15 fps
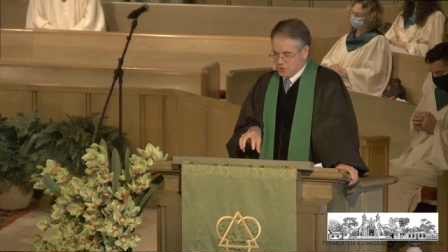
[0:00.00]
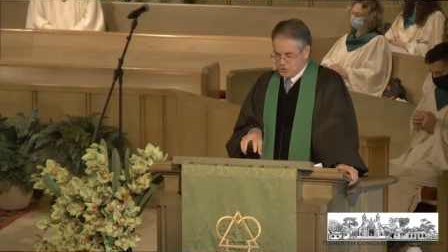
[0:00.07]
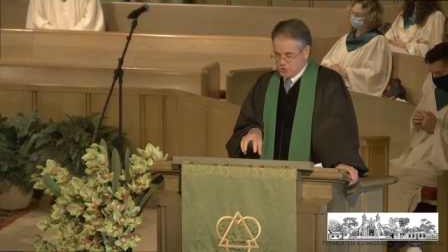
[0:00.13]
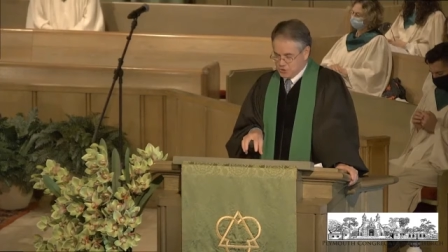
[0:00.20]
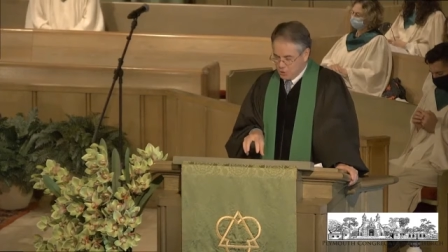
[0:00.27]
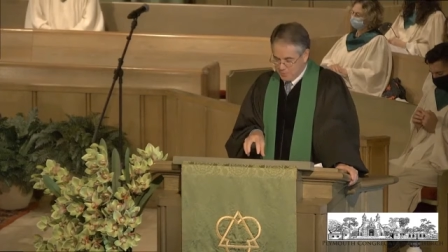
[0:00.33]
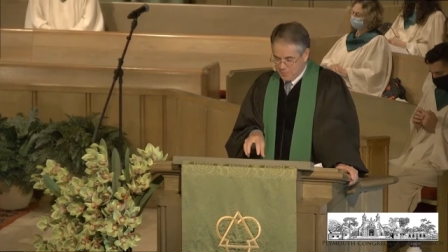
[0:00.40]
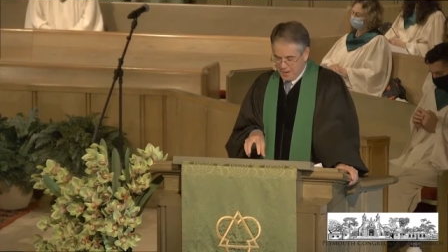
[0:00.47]
her
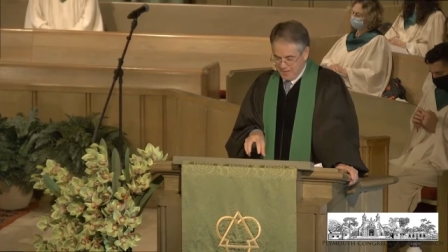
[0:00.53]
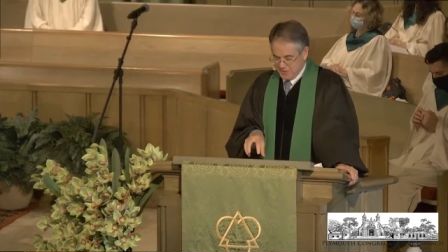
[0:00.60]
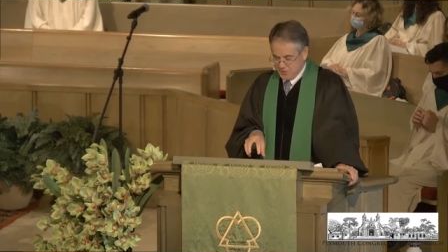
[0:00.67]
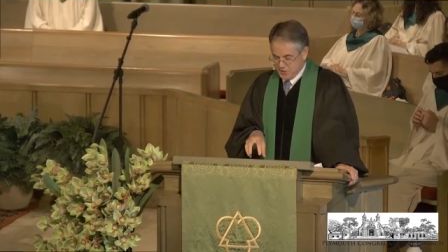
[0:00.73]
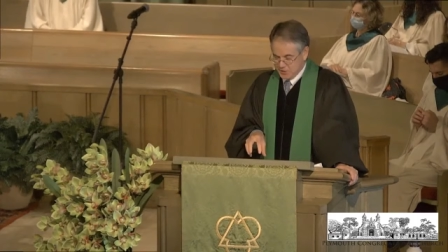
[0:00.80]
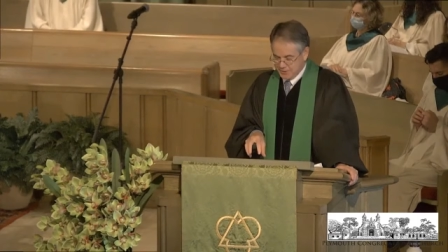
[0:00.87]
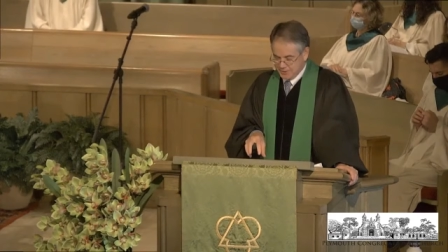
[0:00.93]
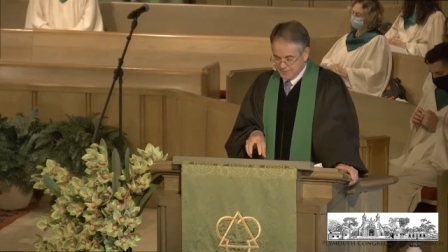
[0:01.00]
so
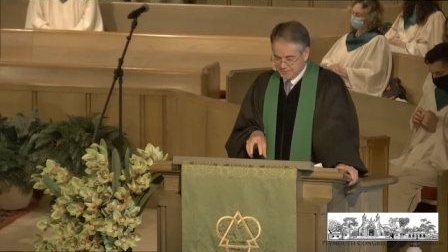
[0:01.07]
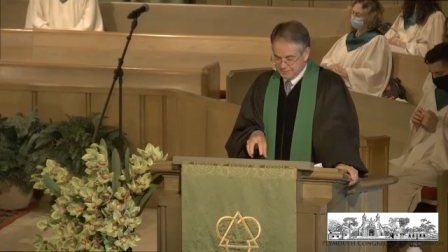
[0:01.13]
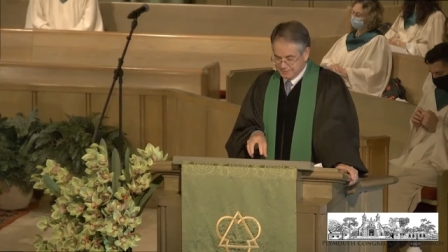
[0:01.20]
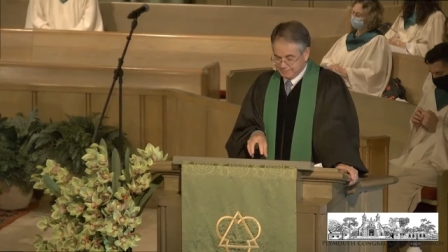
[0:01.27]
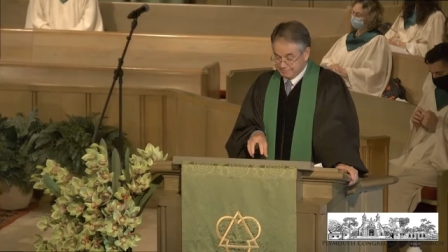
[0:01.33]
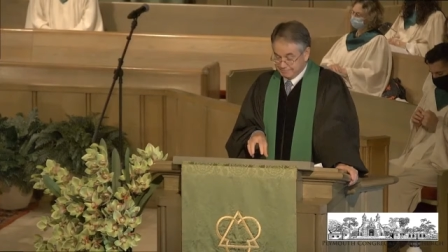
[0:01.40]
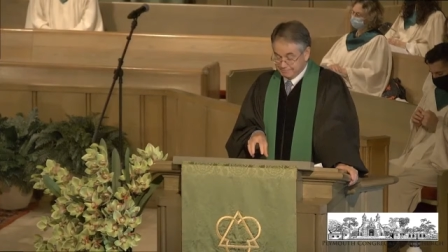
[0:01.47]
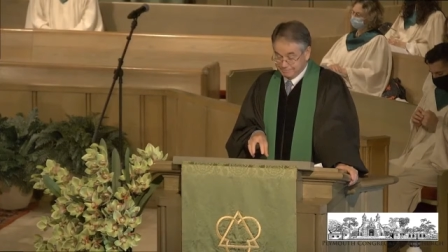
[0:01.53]
much?
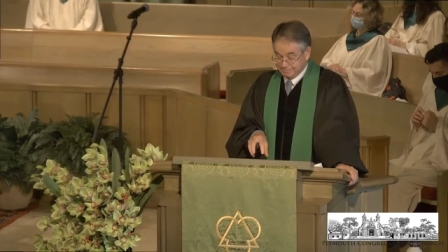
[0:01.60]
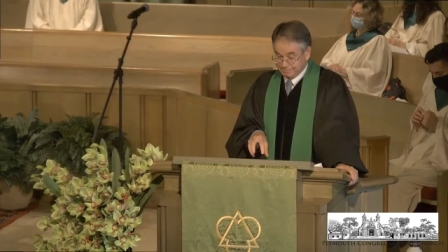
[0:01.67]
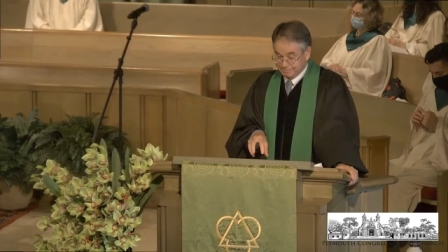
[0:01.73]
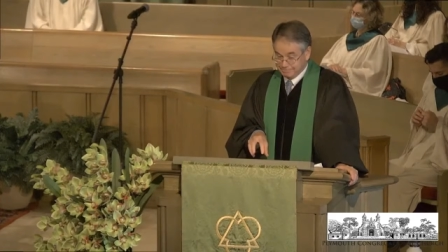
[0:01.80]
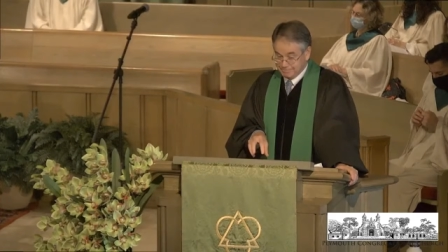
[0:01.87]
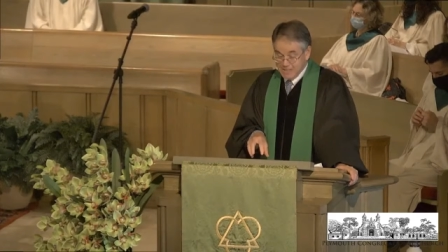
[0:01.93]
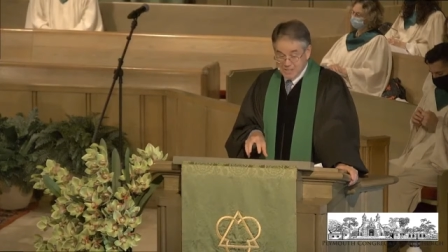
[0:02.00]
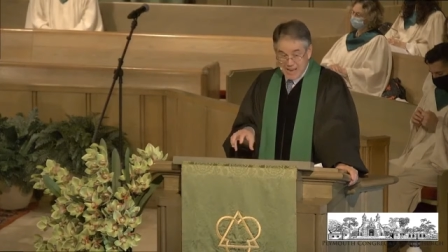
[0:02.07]

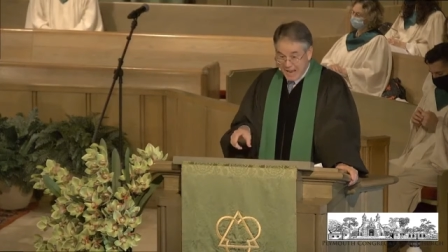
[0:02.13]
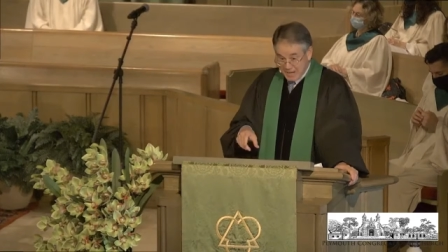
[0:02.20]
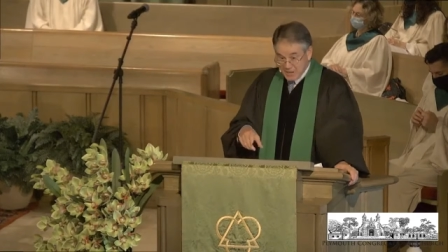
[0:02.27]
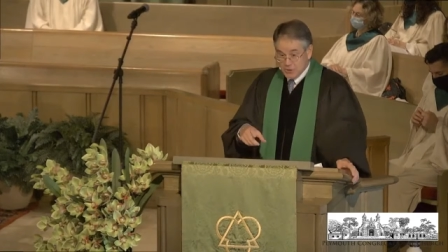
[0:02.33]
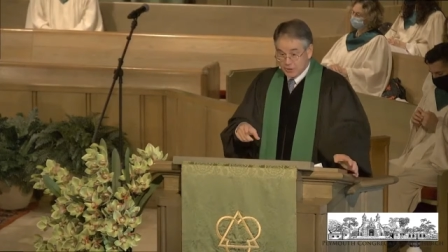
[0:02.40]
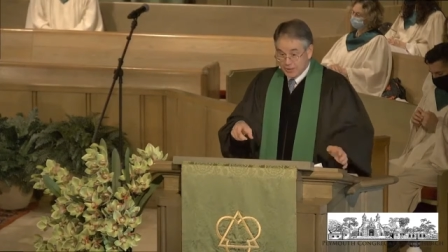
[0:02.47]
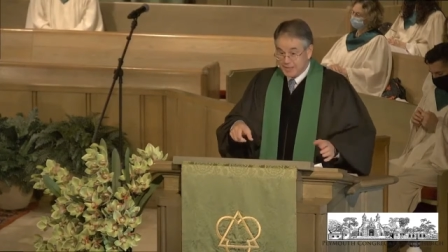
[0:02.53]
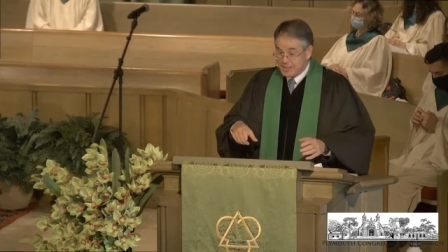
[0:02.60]
It's
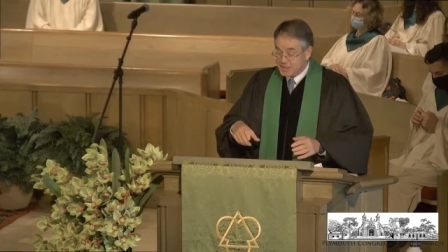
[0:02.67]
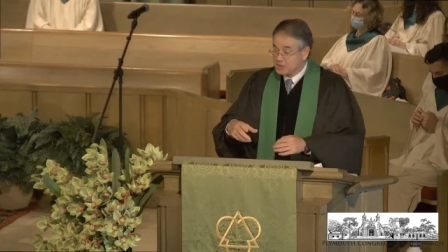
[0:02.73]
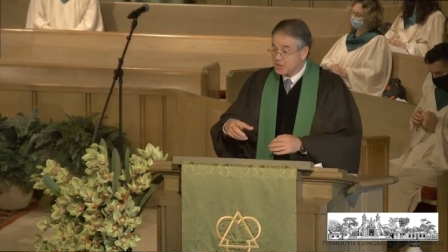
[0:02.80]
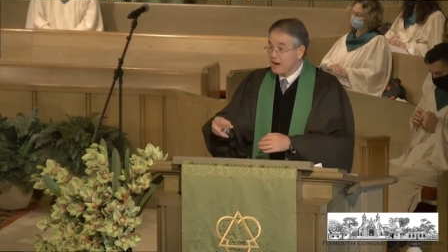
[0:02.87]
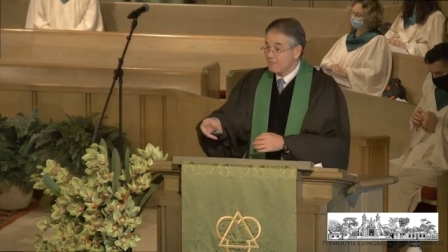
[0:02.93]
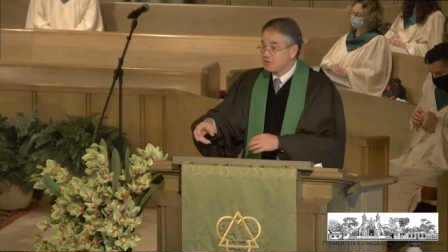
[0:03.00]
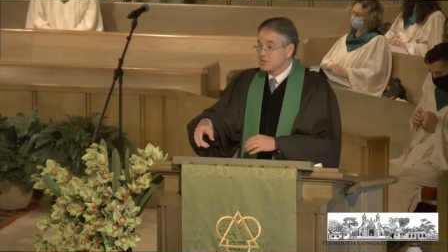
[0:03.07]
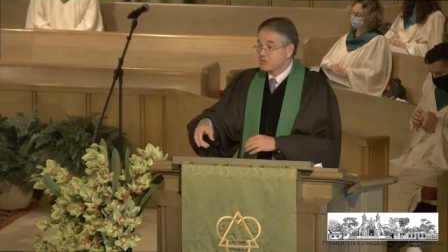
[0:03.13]
actually, this
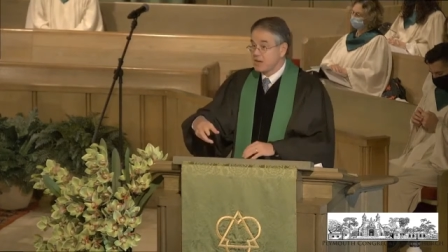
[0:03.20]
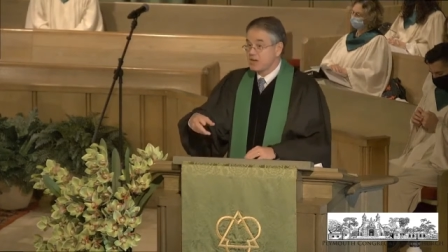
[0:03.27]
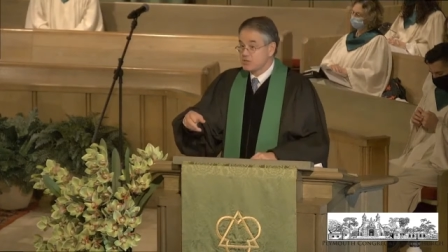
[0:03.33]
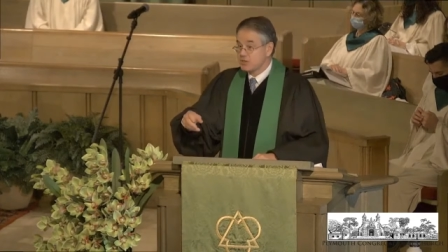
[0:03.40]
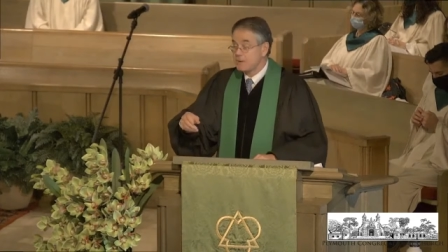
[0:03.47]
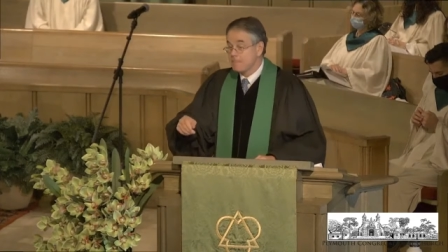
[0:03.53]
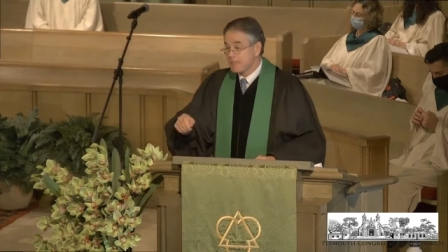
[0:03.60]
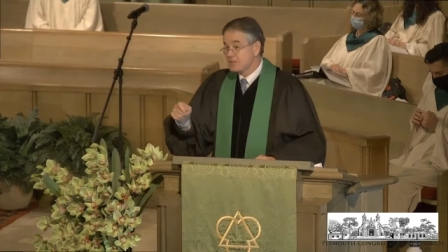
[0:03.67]

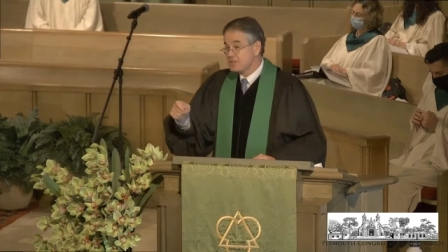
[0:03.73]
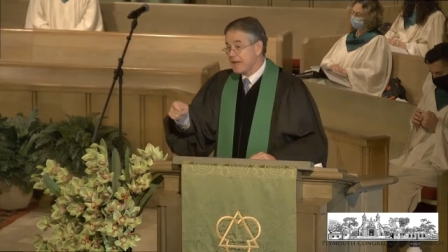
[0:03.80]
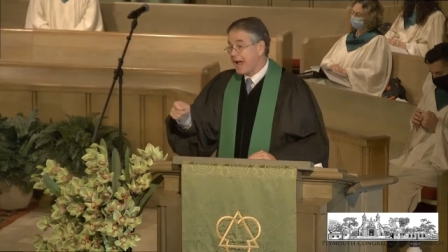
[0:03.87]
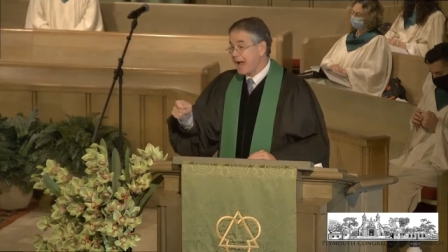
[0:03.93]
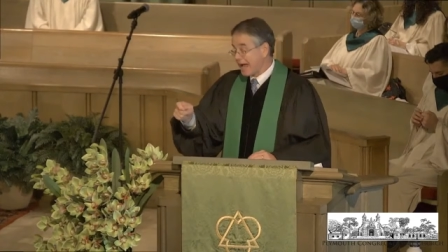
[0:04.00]
conversation is